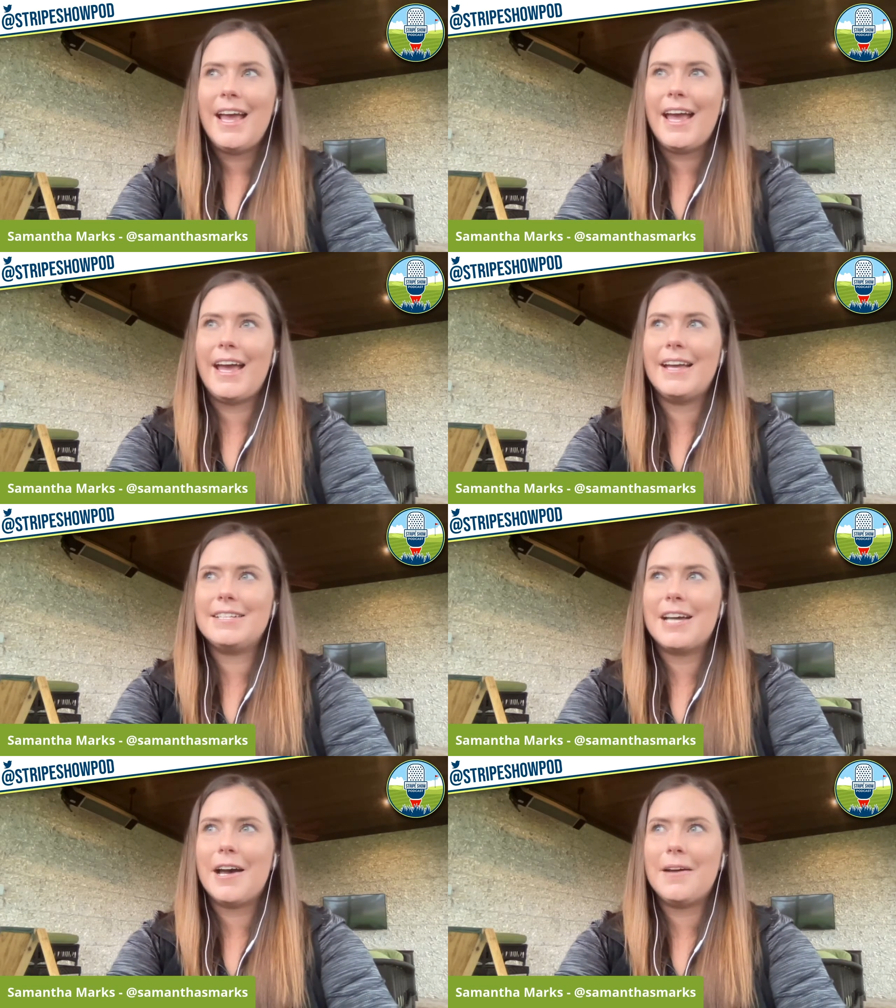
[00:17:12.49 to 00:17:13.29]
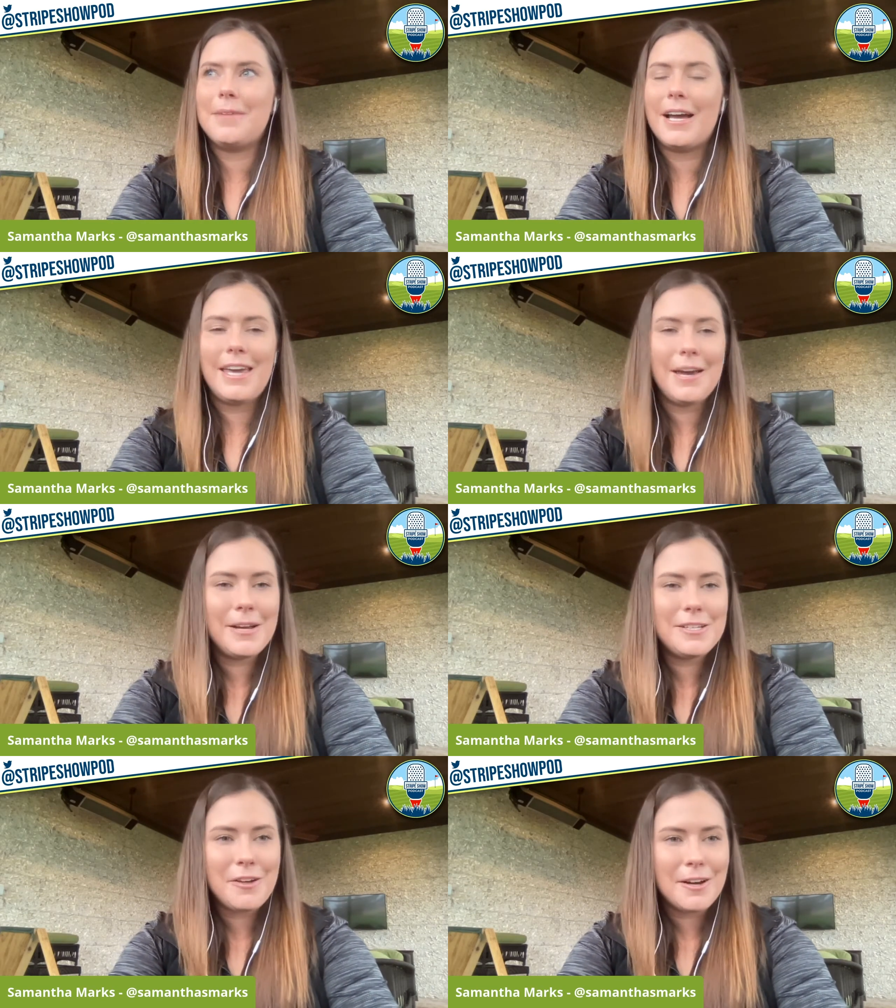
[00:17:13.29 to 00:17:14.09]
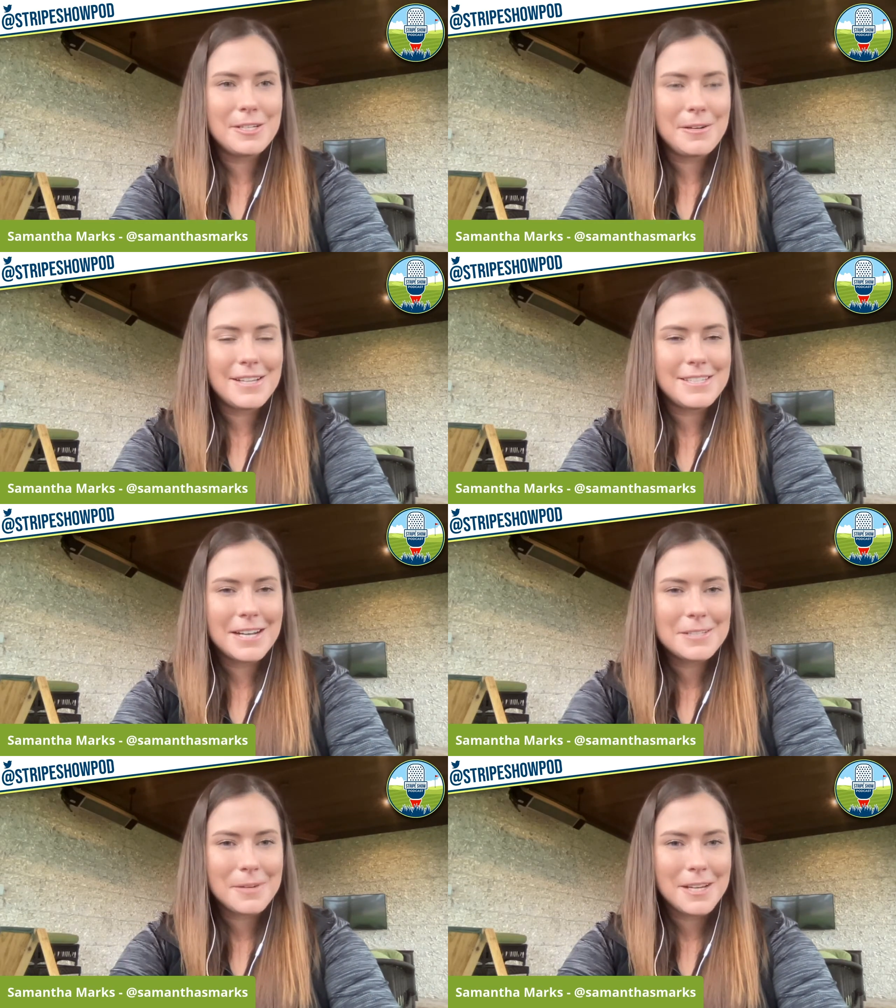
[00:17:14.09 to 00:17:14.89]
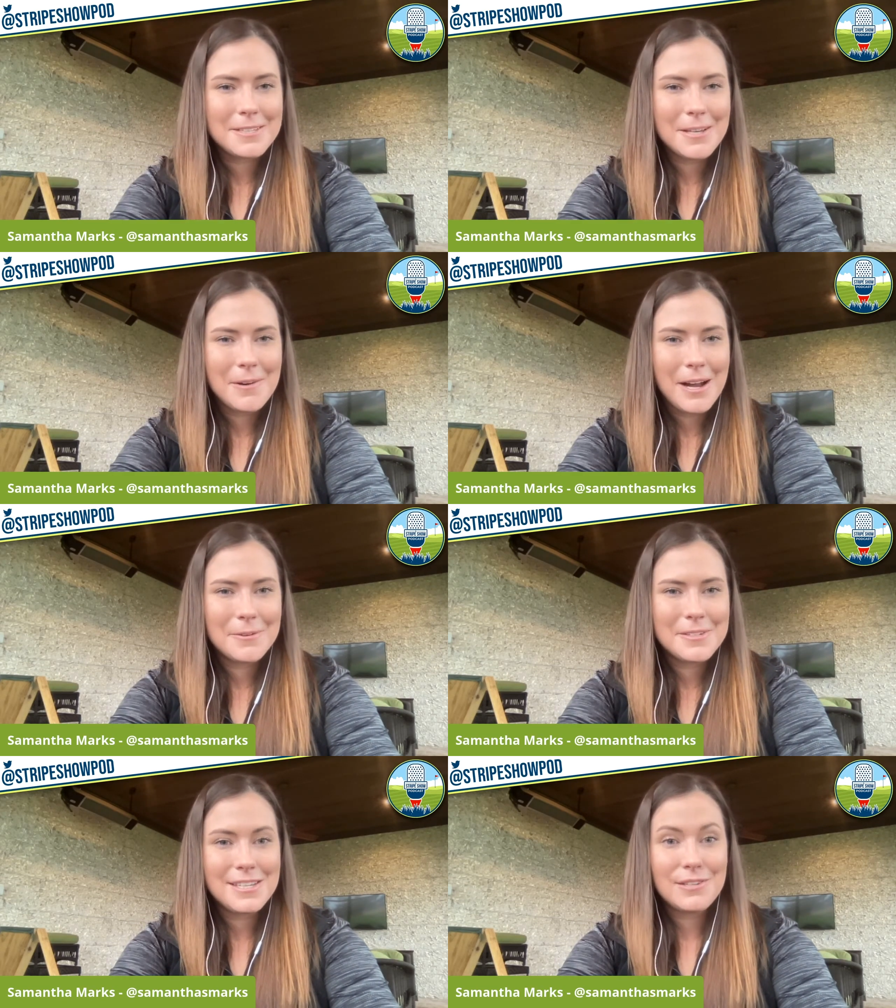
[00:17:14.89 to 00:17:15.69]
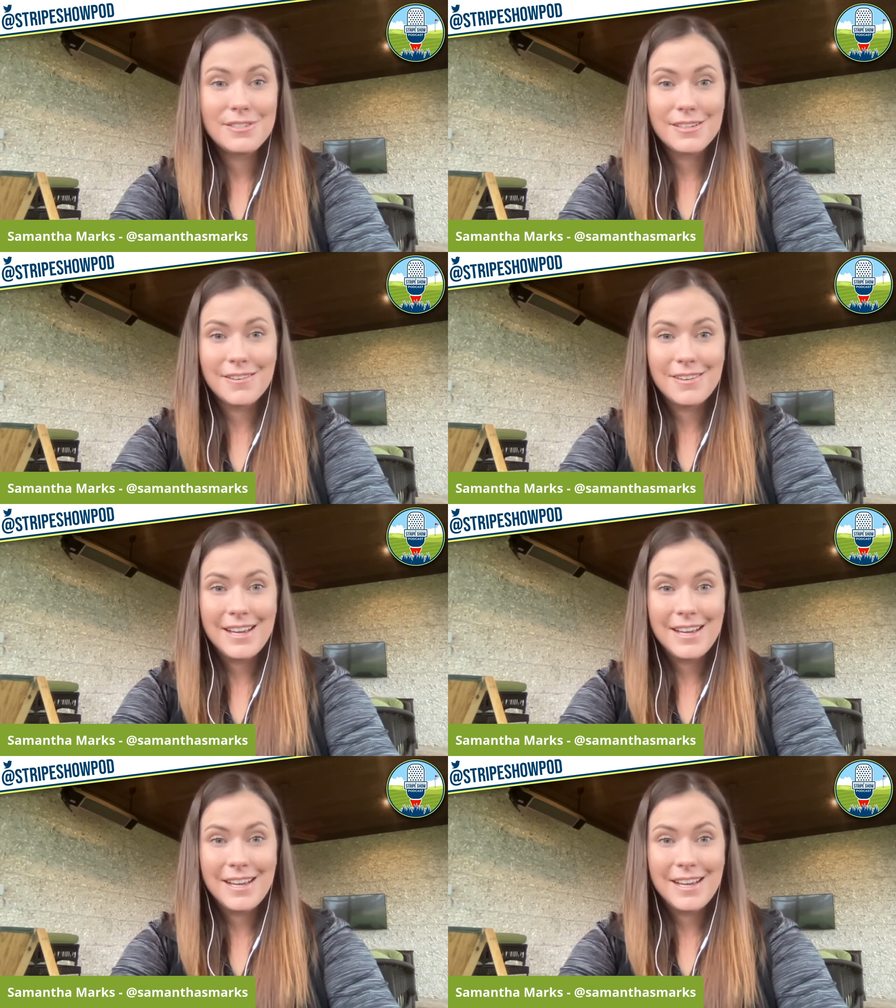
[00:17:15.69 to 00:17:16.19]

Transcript: And I can't wait to talk to you guys next week. So I will see you soon.